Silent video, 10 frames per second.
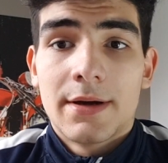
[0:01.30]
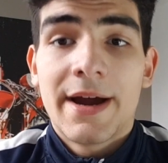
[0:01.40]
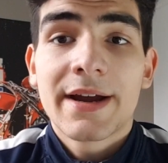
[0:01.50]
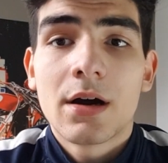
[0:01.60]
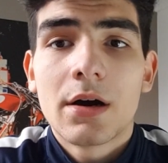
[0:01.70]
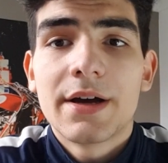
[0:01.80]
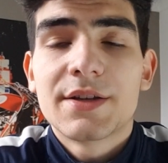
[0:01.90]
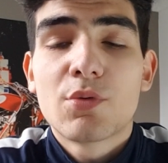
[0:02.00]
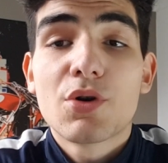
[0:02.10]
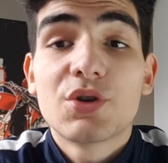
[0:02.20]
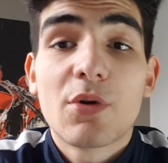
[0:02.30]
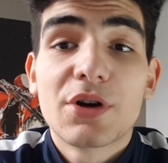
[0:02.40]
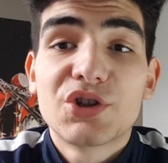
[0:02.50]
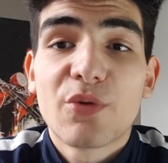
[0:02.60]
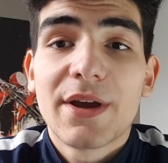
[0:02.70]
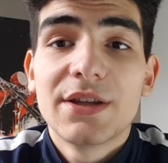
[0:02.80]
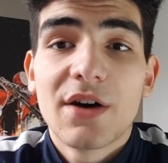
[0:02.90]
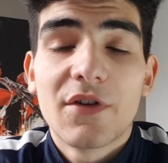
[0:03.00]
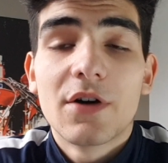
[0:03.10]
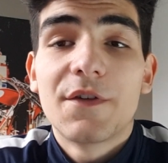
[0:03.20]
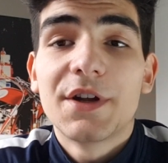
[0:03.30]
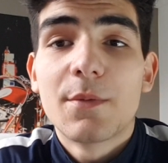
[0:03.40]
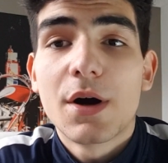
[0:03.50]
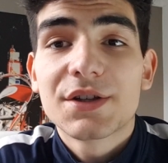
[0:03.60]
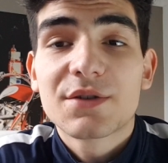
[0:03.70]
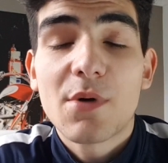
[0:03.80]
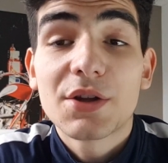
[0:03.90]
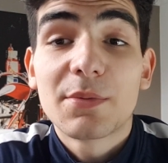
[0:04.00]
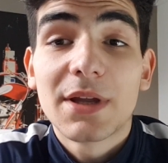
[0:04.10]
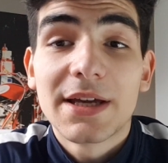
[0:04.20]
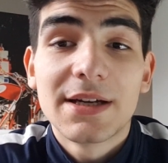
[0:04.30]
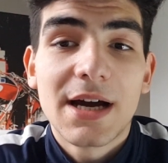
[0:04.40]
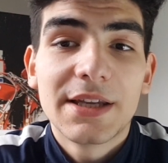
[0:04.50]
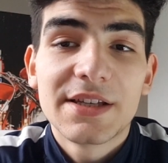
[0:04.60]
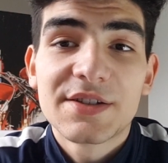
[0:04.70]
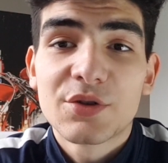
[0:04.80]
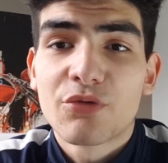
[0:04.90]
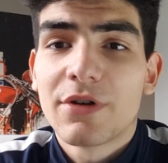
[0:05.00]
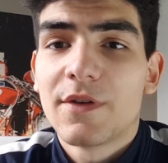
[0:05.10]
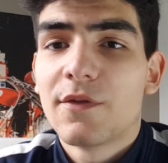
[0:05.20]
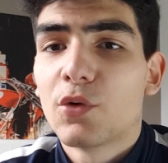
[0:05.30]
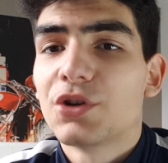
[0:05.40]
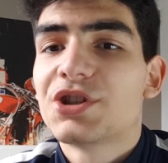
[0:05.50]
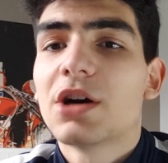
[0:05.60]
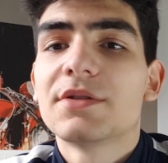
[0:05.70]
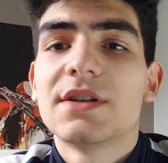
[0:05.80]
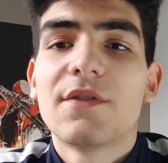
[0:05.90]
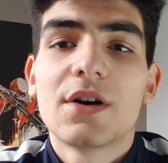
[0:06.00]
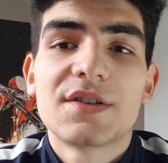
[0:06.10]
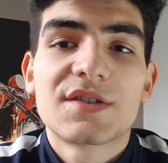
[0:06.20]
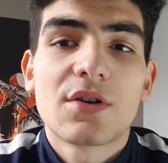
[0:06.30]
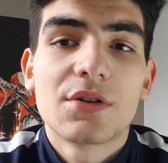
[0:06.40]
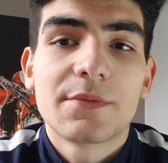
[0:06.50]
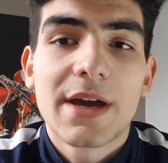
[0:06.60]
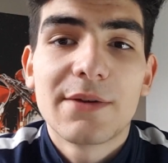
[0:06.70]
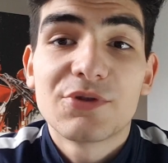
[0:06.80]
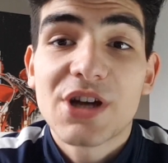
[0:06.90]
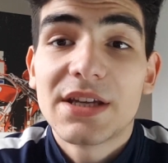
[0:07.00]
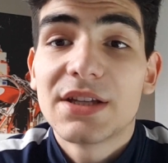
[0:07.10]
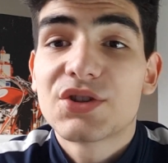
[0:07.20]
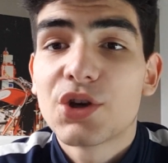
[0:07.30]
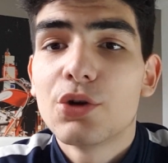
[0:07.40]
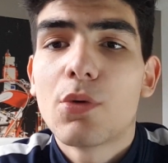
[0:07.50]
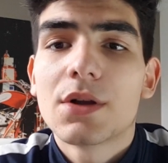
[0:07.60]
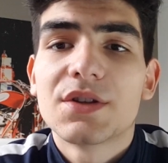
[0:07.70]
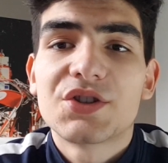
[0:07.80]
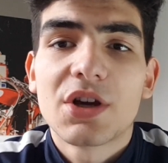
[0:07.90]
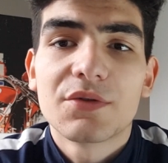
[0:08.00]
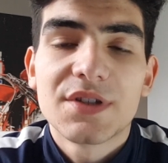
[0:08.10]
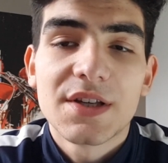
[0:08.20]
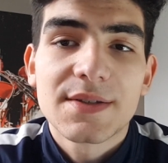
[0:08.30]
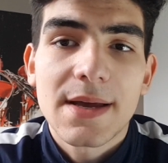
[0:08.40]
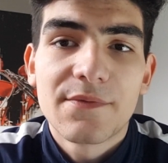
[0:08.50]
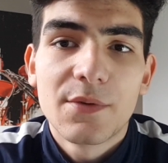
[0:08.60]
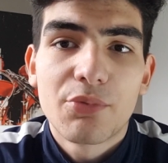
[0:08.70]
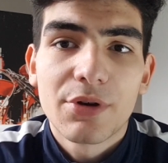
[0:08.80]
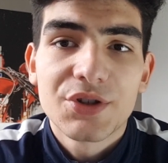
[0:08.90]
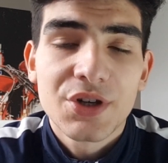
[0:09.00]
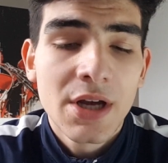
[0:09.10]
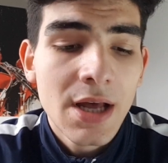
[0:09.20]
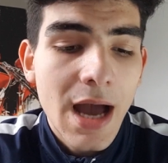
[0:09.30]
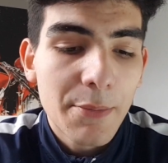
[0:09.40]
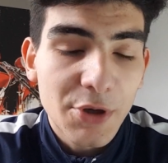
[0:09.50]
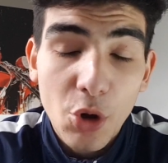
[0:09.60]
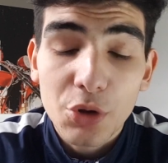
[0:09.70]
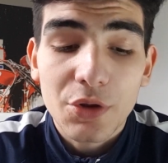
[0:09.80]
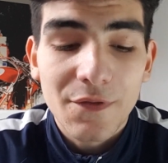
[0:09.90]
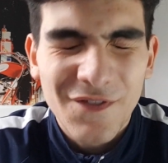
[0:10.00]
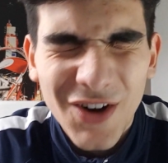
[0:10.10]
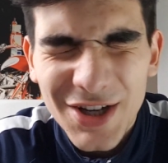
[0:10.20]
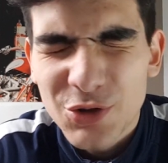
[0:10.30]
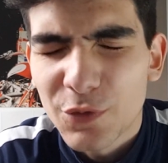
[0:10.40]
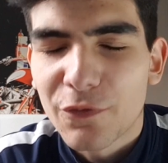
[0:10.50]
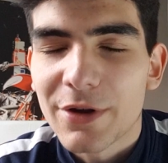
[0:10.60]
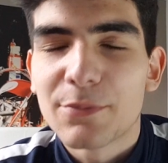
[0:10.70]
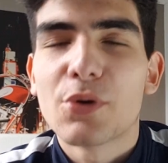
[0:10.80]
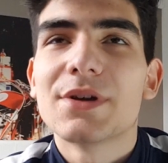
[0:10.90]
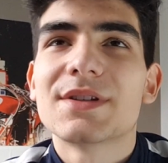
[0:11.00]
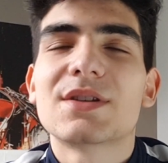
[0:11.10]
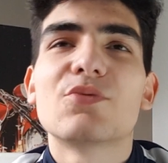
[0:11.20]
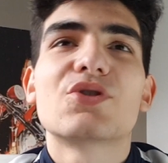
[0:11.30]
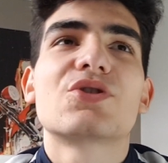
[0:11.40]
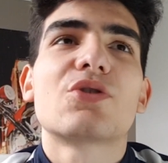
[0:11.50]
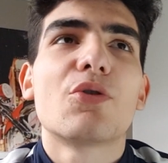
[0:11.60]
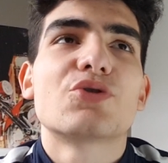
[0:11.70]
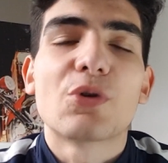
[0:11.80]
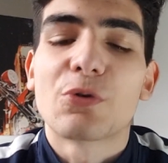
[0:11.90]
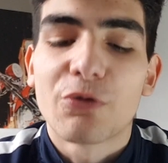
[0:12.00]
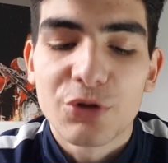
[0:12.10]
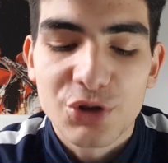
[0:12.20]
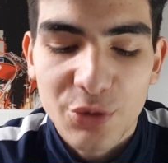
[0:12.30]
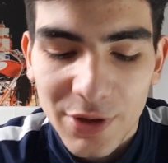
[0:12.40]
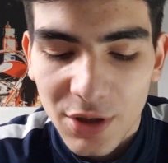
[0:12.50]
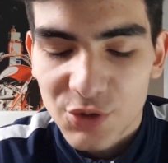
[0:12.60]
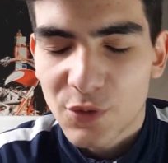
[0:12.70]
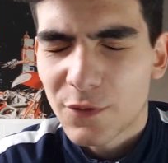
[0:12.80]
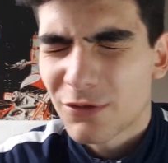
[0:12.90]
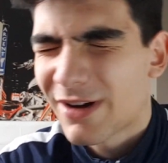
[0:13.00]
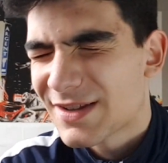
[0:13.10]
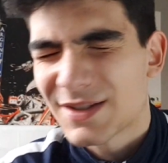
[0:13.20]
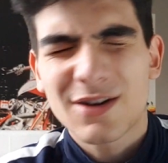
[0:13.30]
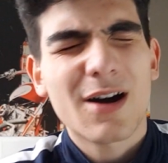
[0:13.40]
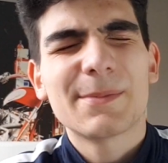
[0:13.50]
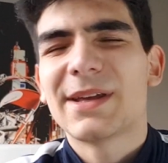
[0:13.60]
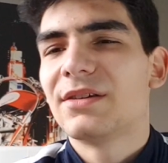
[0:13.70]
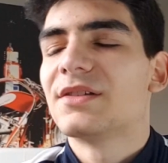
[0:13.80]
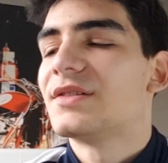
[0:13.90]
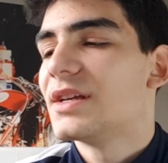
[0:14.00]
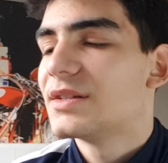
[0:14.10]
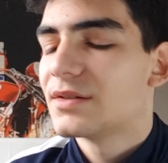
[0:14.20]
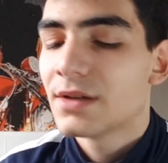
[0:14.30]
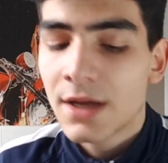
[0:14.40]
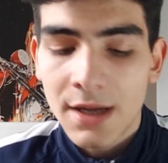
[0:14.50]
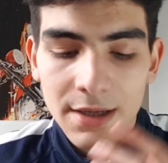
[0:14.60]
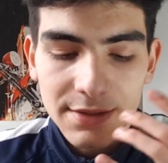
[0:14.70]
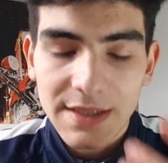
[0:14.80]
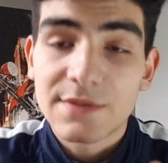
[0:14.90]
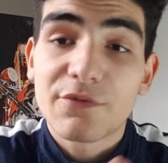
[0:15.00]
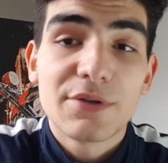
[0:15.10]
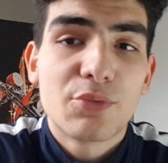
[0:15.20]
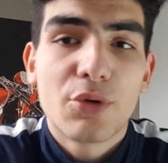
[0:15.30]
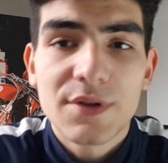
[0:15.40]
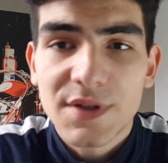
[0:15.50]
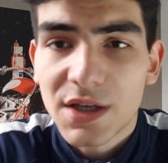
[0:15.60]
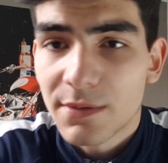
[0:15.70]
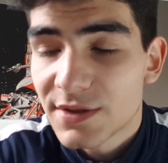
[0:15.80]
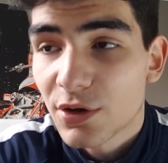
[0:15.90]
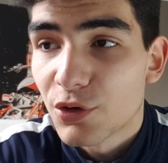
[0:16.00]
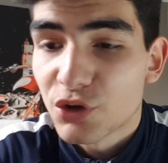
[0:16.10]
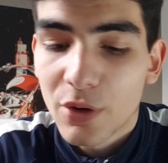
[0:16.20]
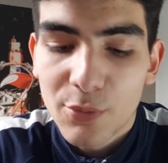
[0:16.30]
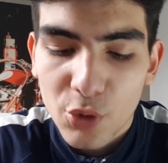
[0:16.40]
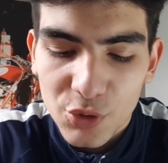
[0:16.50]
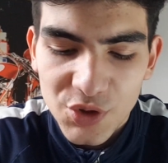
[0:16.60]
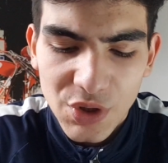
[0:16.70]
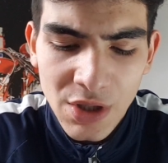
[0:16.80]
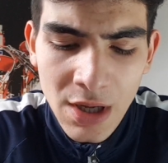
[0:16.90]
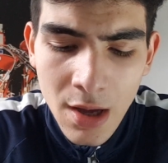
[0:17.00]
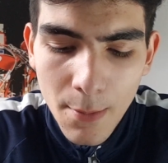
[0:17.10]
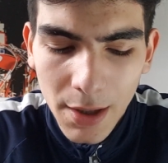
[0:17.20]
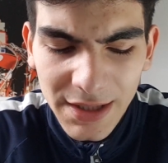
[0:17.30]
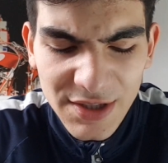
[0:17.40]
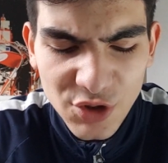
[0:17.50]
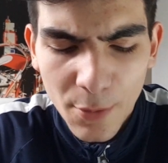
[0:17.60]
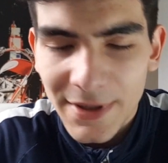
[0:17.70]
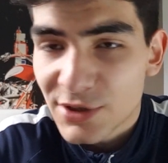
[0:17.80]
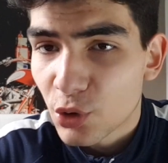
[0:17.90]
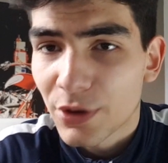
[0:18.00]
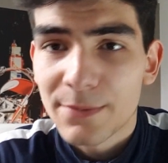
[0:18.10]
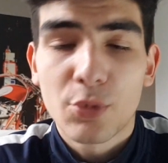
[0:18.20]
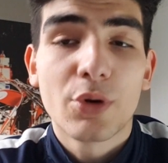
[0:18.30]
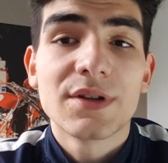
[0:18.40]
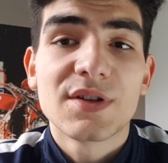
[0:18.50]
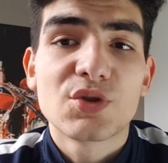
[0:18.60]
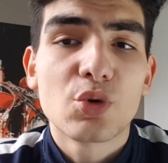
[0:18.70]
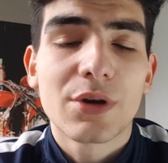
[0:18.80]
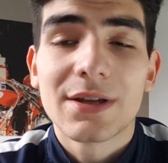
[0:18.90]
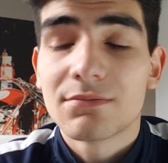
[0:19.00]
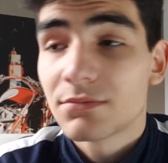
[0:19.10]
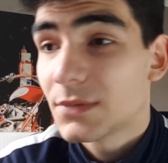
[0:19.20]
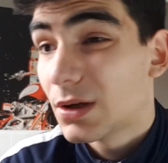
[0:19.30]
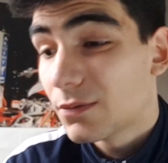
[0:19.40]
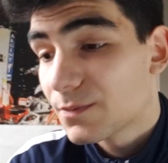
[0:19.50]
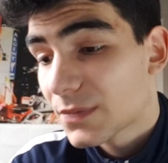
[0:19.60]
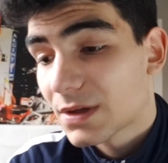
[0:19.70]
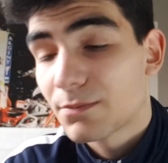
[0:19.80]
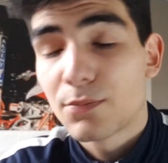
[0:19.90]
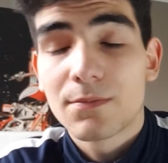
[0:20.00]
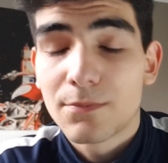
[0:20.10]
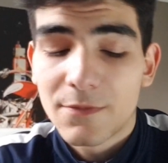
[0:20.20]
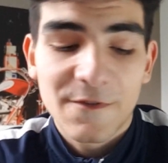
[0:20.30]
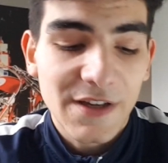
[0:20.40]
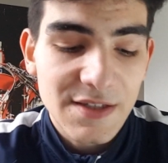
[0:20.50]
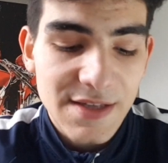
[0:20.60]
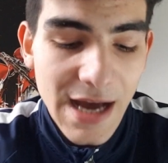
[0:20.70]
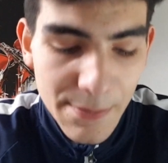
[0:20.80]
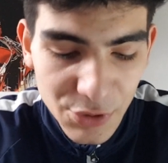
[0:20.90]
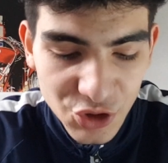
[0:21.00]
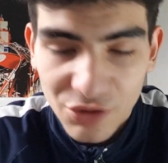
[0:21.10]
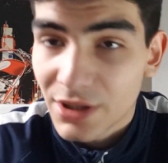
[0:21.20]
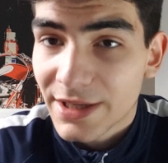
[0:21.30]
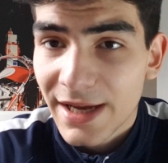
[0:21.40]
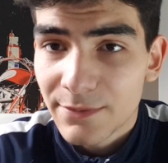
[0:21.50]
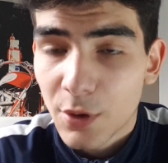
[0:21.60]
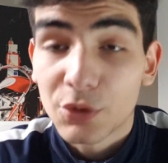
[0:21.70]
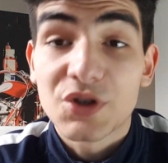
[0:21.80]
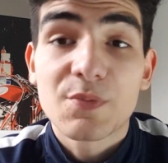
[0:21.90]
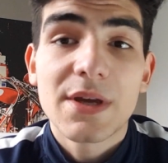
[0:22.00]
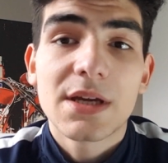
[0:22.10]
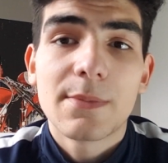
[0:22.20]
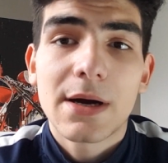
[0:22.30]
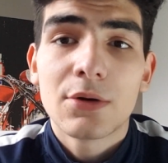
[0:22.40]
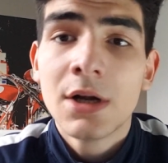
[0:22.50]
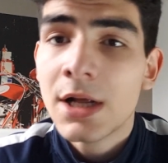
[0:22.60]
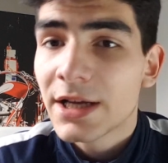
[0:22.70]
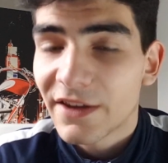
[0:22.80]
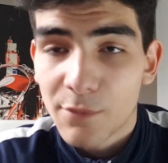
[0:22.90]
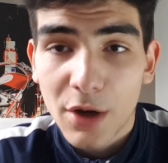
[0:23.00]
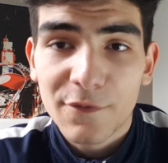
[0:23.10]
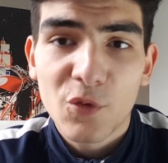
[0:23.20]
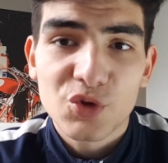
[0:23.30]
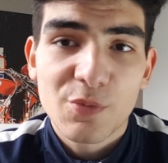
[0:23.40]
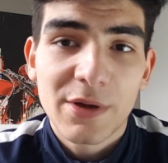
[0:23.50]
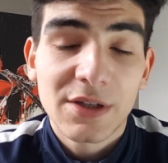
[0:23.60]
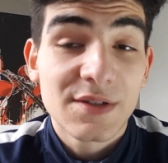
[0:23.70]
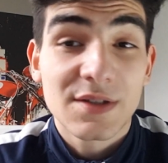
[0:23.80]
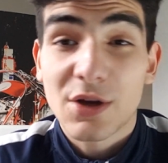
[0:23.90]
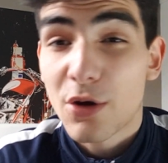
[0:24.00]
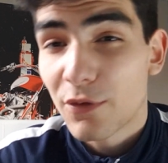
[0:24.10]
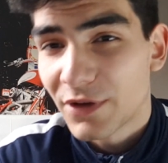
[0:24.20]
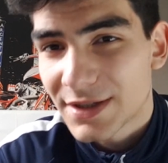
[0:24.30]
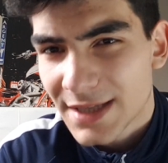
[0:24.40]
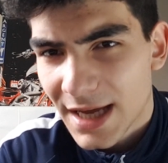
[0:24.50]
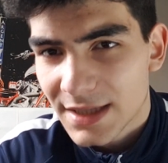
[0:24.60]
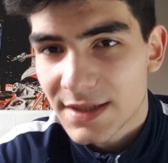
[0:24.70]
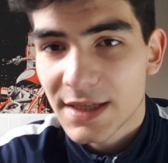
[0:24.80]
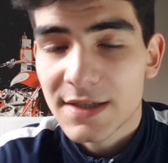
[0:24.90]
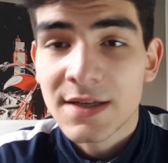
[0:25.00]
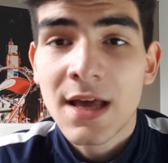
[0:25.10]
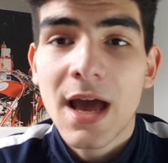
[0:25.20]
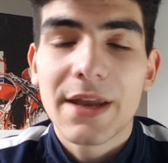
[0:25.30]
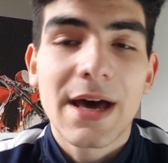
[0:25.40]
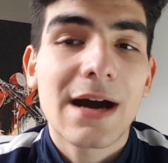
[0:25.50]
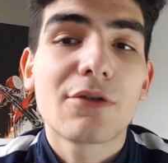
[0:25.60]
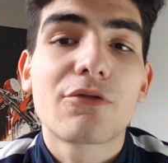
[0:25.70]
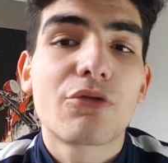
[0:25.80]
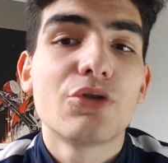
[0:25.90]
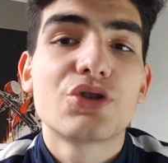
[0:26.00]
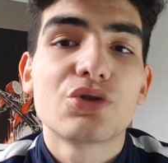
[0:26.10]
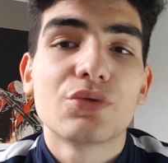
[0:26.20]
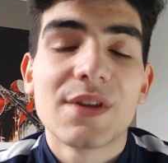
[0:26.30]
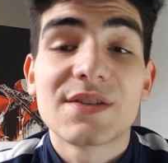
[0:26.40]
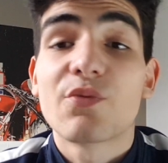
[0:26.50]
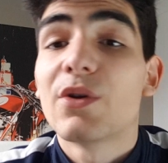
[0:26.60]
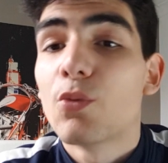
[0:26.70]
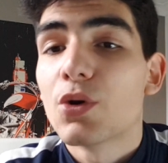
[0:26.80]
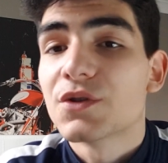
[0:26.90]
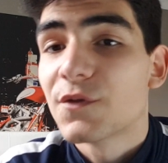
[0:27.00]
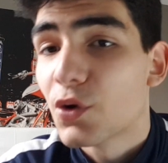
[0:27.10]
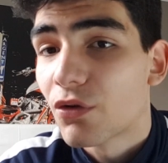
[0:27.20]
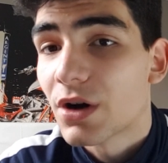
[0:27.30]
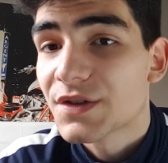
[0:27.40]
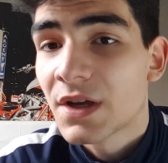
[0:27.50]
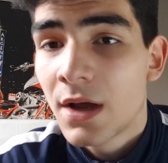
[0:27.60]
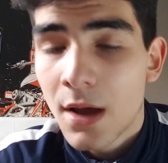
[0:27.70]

Hey guys, welcome to another video of mine, Commander, and this is a review for the Chelsea versus Tottenham game, which ended 2-1 to Chelsea at Stamford Bridge. And we got the vital 3 points that were so crucial in our top 4 race. And come the end of the season, these 3 points are going to be so important. But there's so many talking points and talking, things that happened during the game that I want to speak about, give my thoughts, opinions, to go over the tactics and how crucial this win was for us.